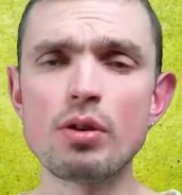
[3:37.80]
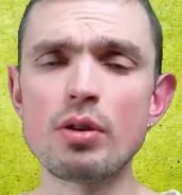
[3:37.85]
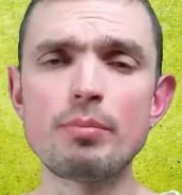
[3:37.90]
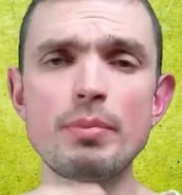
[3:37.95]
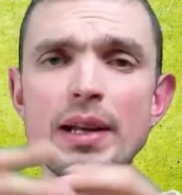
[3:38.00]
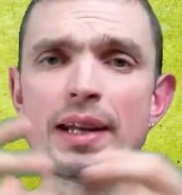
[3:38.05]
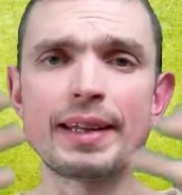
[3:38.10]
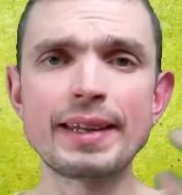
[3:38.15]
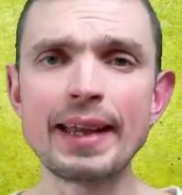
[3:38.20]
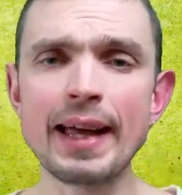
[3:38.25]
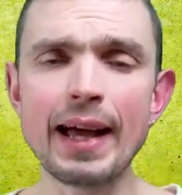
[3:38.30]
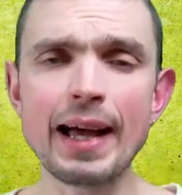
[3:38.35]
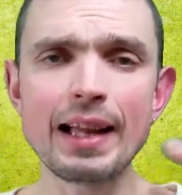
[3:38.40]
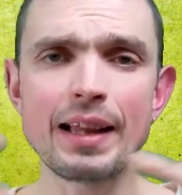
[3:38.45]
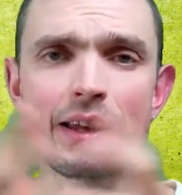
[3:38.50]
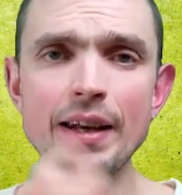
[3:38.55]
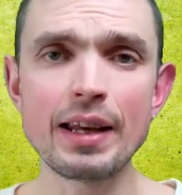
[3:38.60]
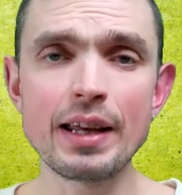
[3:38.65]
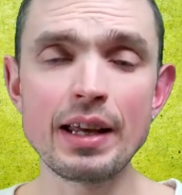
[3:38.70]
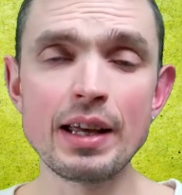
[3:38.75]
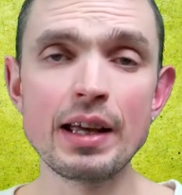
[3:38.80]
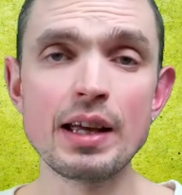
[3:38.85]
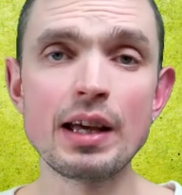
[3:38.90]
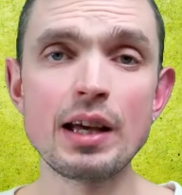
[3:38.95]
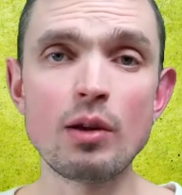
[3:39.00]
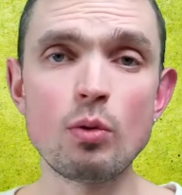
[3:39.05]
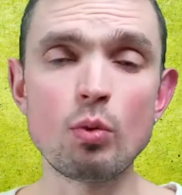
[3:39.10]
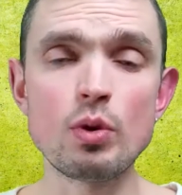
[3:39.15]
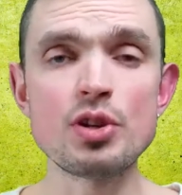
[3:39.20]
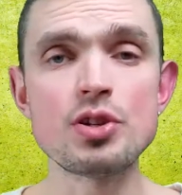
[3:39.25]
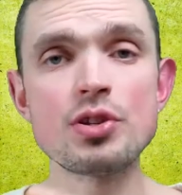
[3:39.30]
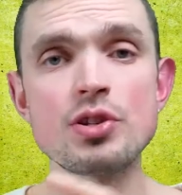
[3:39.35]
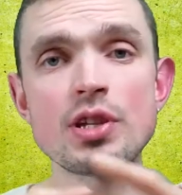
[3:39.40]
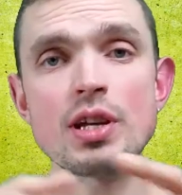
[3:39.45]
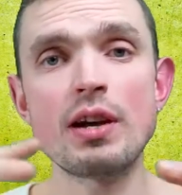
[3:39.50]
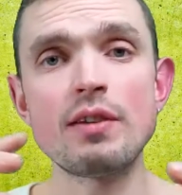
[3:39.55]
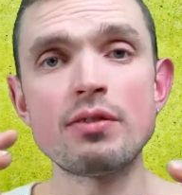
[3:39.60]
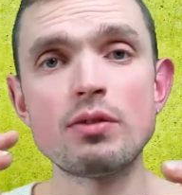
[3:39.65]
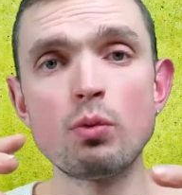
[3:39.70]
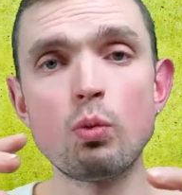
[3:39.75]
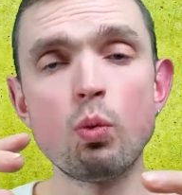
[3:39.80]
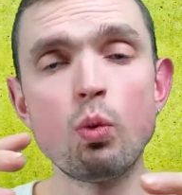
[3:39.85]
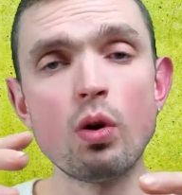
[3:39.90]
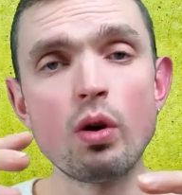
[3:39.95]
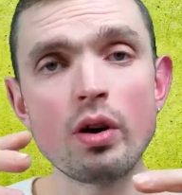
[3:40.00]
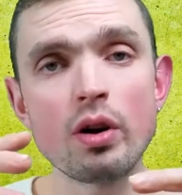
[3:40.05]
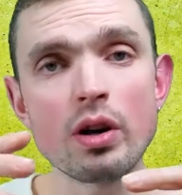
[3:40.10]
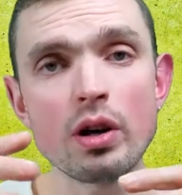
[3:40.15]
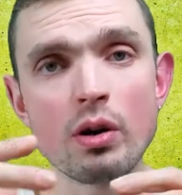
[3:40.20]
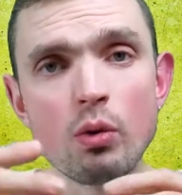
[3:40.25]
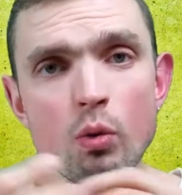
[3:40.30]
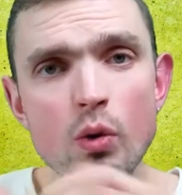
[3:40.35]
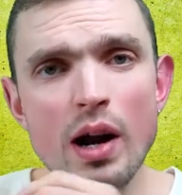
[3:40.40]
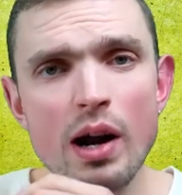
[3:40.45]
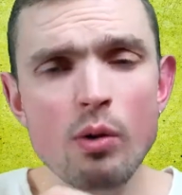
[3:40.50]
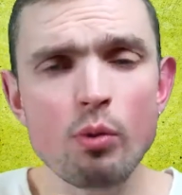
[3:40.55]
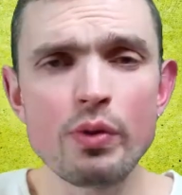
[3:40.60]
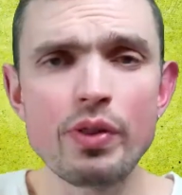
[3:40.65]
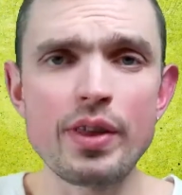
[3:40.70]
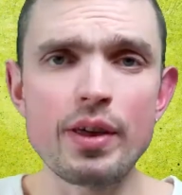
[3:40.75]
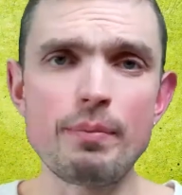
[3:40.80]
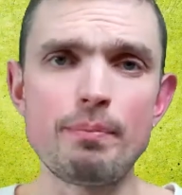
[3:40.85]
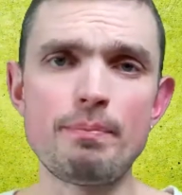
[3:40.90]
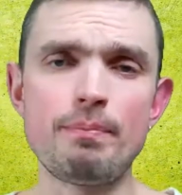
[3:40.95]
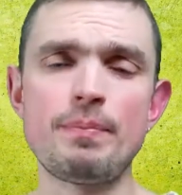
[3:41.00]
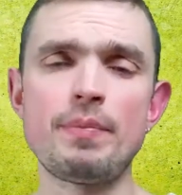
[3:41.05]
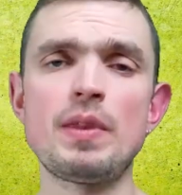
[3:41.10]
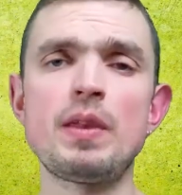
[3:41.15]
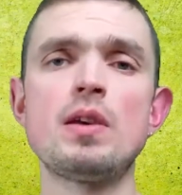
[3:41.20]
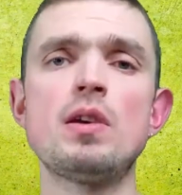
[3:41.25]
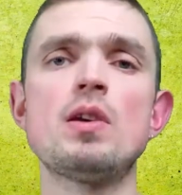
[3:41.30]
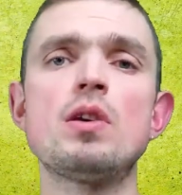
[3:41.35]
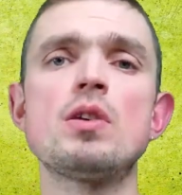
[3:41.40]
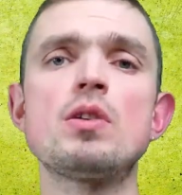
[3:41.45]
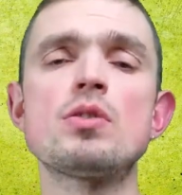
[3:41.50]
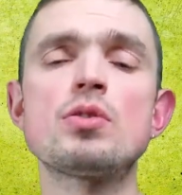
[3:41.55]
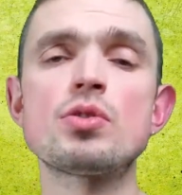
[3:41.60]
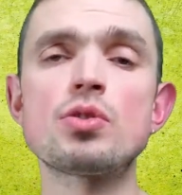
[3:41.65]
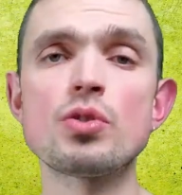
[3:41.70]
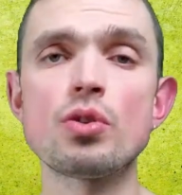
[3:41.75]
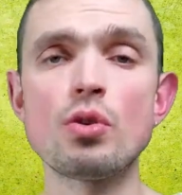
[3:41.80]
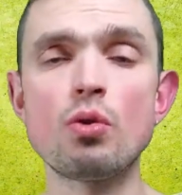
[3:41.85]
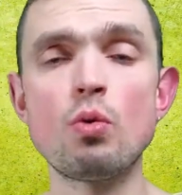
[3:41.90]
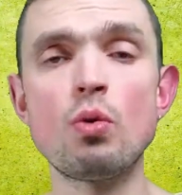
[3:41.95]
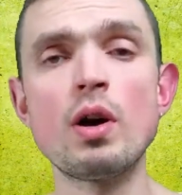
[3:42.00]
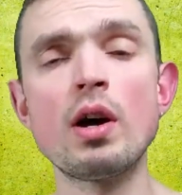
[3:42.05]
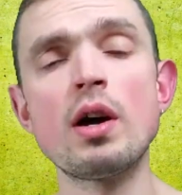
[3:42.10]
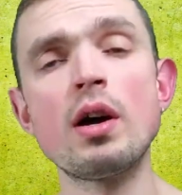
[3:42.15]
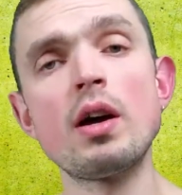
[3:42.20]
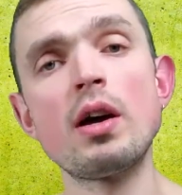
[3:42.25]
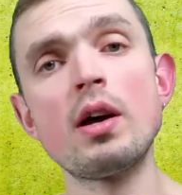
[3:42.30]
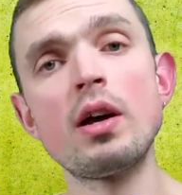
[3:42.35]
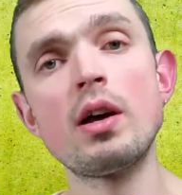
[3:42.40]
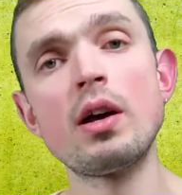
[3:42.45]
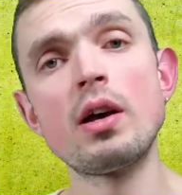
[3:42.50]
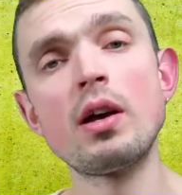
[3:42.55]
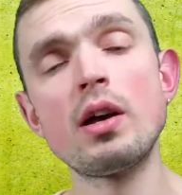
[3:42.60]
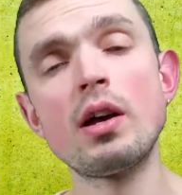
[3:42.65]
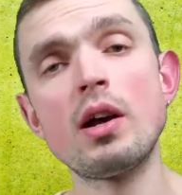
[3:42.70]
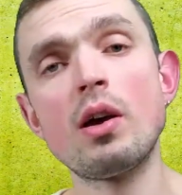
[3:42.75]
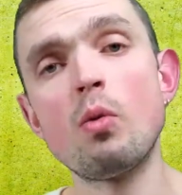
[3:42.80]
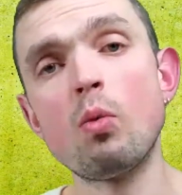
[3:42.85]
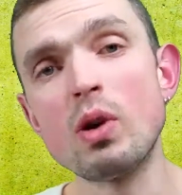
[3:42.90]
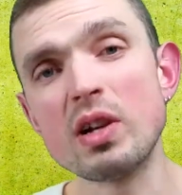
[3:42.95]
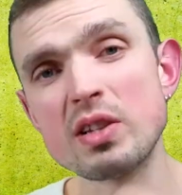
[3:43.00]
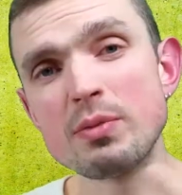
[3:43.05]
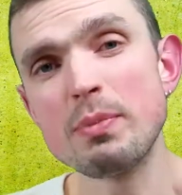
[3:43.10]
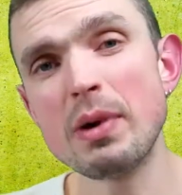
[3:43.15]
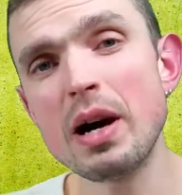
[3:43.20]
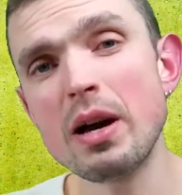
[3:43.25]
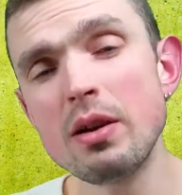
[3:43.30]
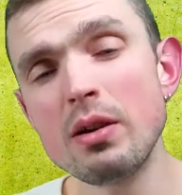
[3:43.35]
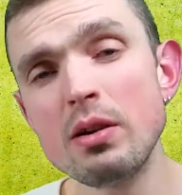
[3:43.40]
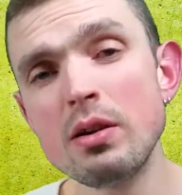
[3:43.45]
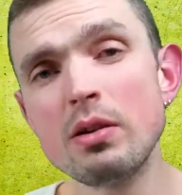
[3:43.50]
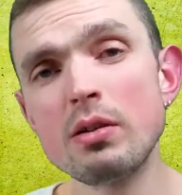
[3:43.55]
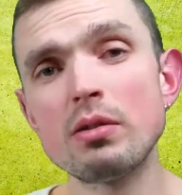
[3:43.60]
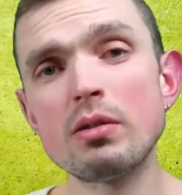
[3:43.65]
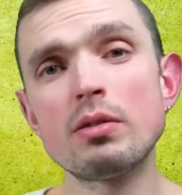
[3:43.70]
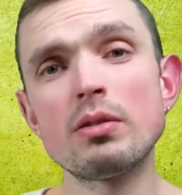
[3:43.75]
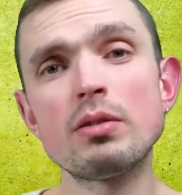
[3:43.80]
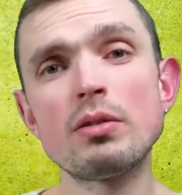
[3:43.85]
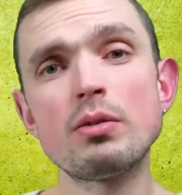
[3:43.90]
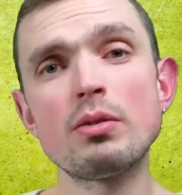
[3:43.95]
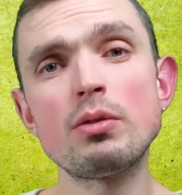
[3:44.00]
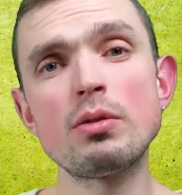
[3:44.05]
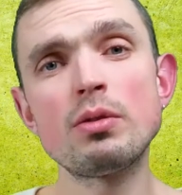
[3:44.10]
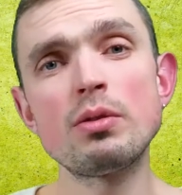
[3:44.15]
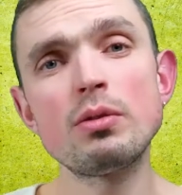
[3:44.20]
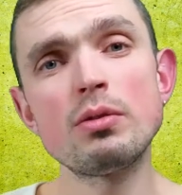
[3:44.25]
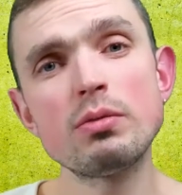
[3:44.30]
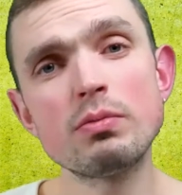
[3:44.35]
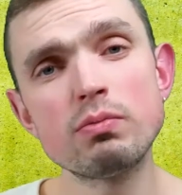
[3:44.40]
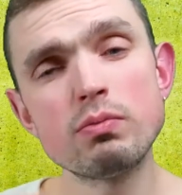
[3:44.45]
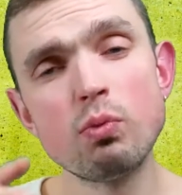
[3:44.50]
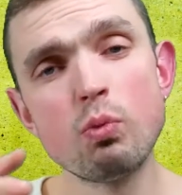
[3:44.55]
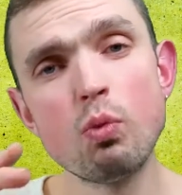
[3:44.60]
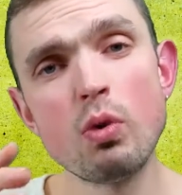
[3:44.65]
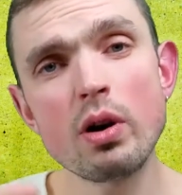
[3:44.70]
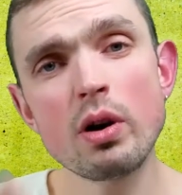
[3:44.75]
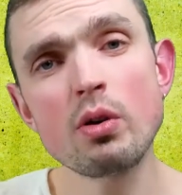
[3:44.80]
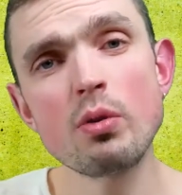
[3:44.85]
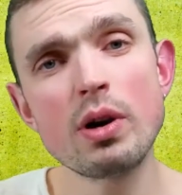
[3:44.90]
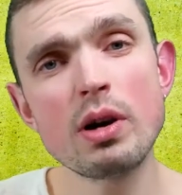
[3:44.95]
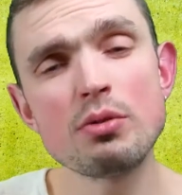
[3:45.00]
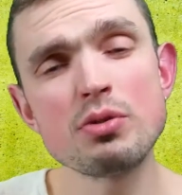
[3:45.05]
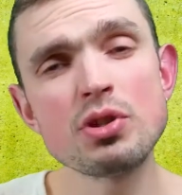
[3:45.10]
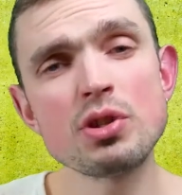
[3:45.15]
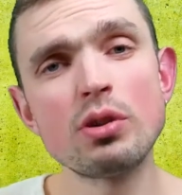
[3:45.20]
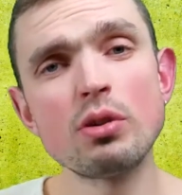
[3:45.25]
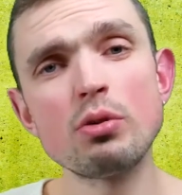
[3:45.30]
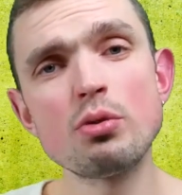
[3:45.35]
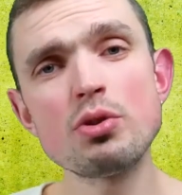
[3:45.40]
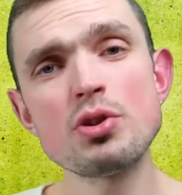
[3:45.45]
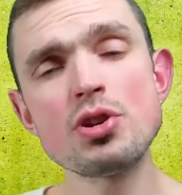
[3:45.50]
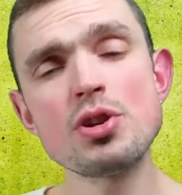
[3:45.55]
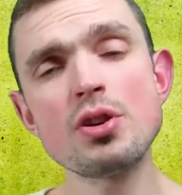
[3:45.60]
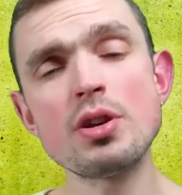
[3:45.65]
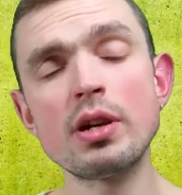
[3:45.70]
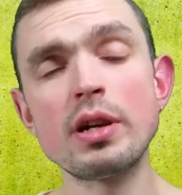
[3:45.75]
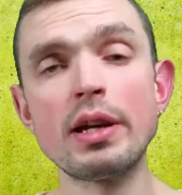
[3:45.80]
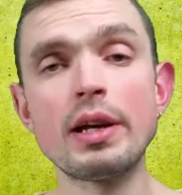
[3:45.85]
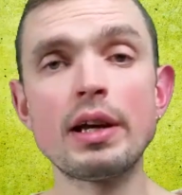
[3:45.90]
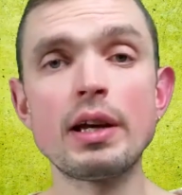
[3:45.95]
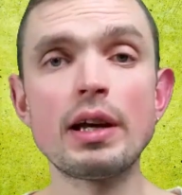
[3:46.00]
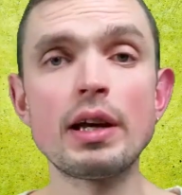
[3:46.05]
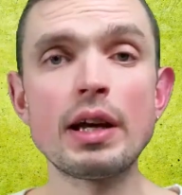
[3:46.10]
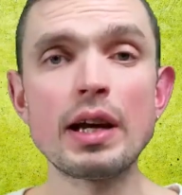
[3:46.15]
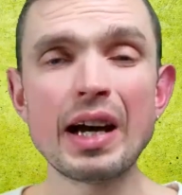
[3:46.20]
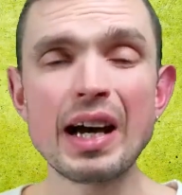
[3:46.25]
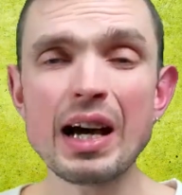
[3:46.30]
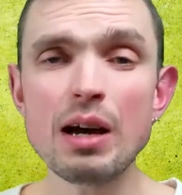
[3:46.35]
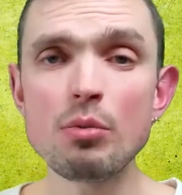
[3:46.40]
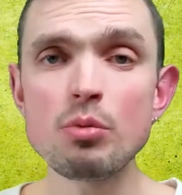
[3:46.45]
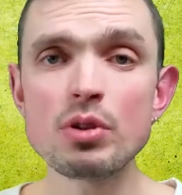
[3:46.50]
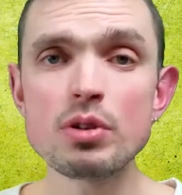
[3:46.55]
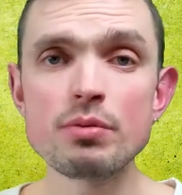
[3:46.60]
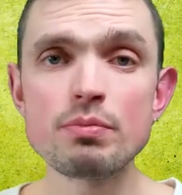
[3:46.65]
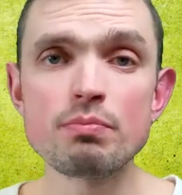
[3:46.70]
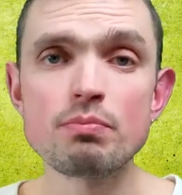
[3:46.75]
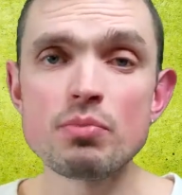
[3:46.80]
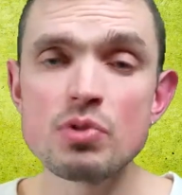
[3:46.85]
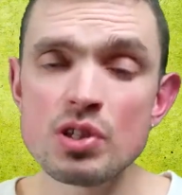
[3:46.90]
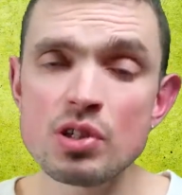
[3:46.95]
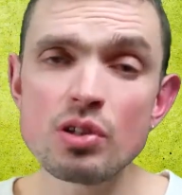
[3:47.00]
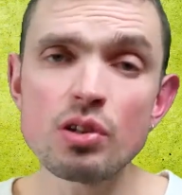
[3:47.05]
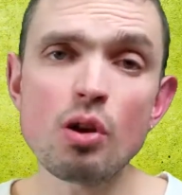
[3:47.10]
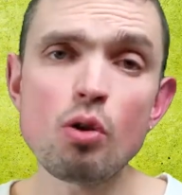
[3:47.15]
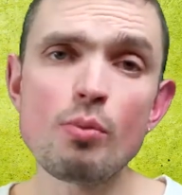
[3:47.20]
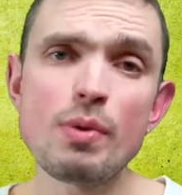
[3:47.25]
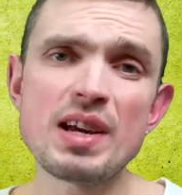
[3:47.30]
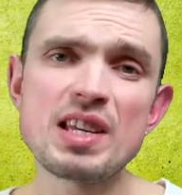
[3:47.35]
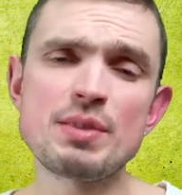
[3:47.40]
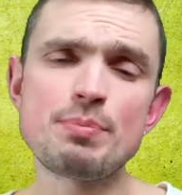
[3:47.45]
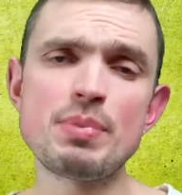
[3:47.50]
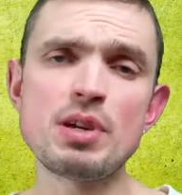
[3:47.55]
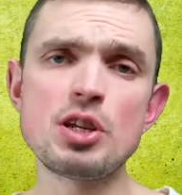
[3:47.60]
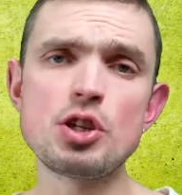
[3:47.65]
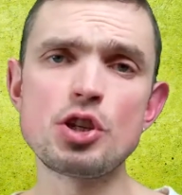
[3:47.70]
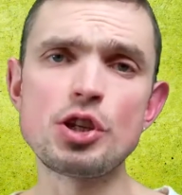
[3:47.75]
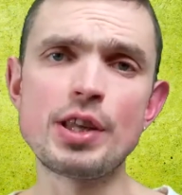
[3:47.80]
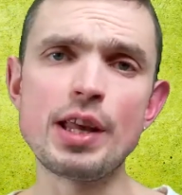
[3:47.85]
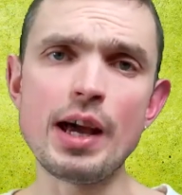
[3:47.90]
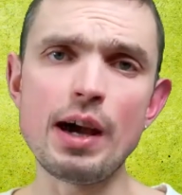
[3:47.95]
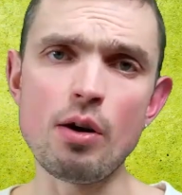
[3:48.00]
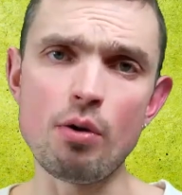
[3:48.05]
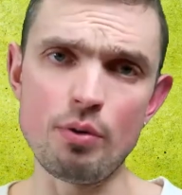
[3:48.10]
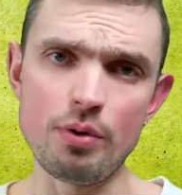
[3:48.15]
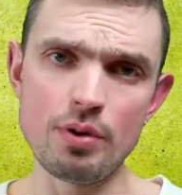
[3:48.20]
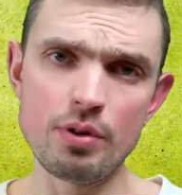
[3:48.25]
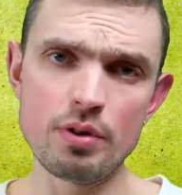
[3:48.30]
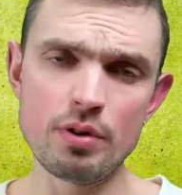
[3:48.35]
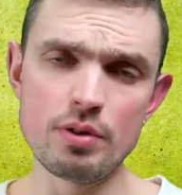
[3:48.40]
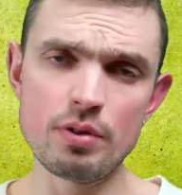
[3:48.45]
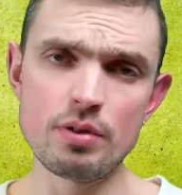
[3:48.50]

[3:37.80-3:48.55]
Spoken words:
mentality, and we just have to work around them. So, what's my workaround solution? I would slow my speech down.